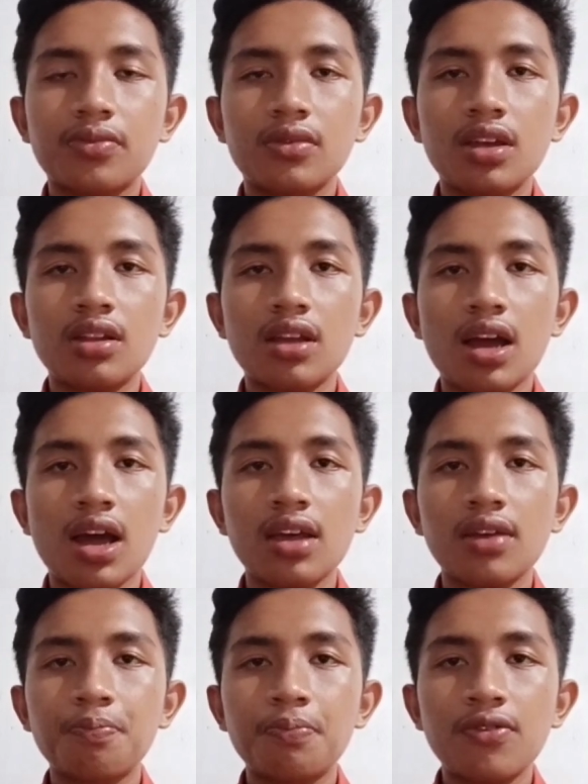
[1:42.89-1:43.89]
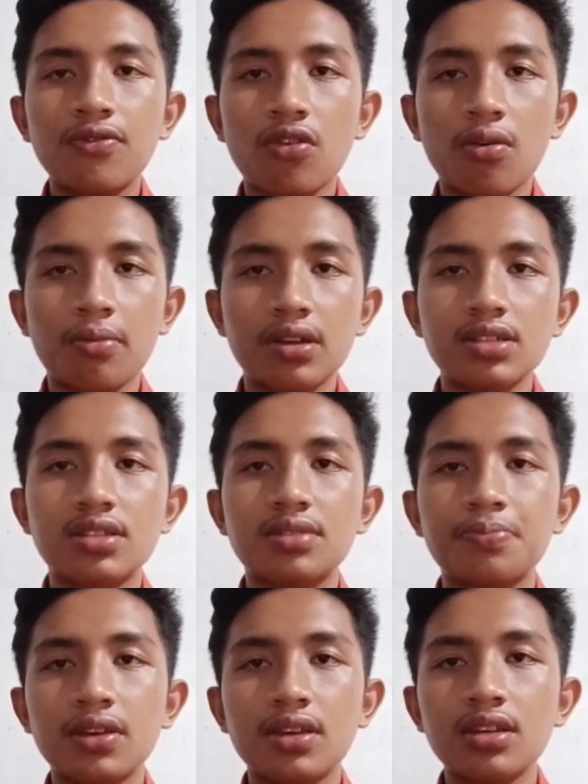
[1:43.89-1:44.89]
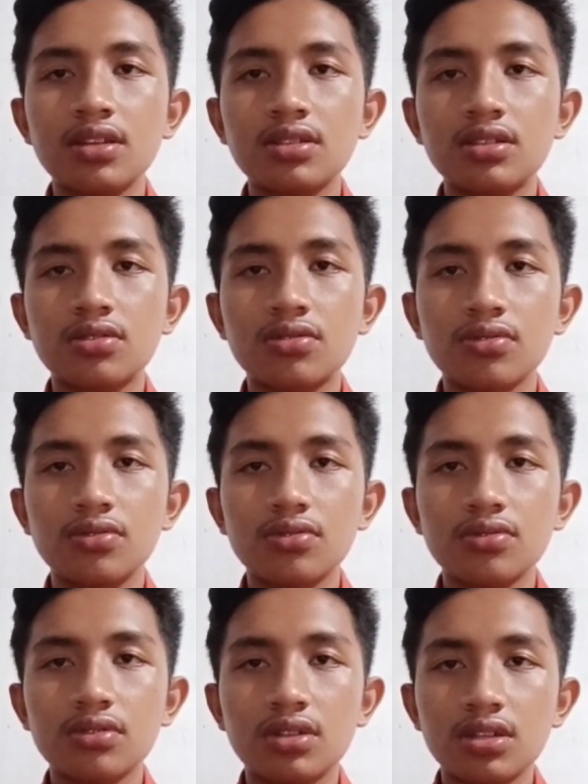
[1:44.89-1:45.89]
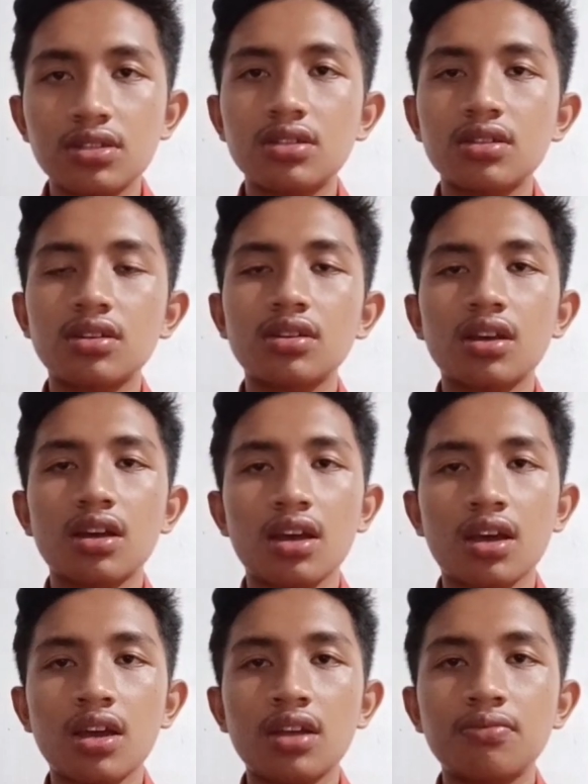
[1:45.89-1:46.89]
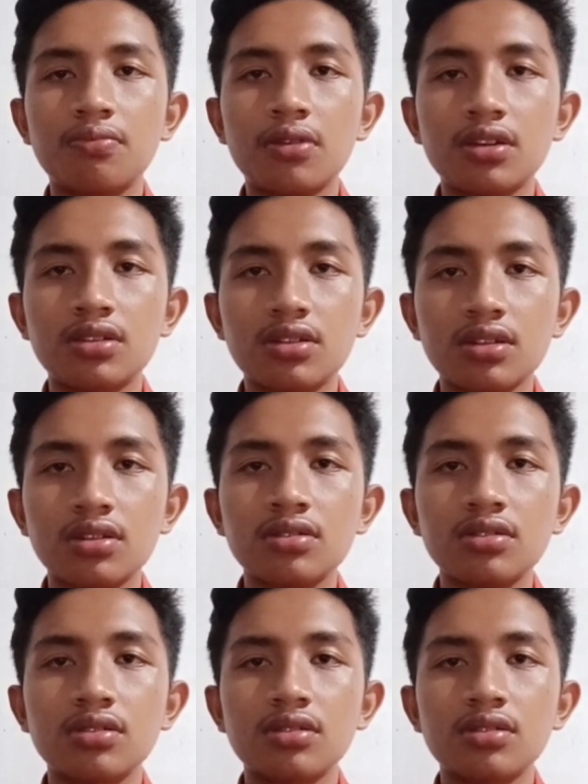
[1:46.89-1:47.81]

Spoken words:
that high performance speaking students had better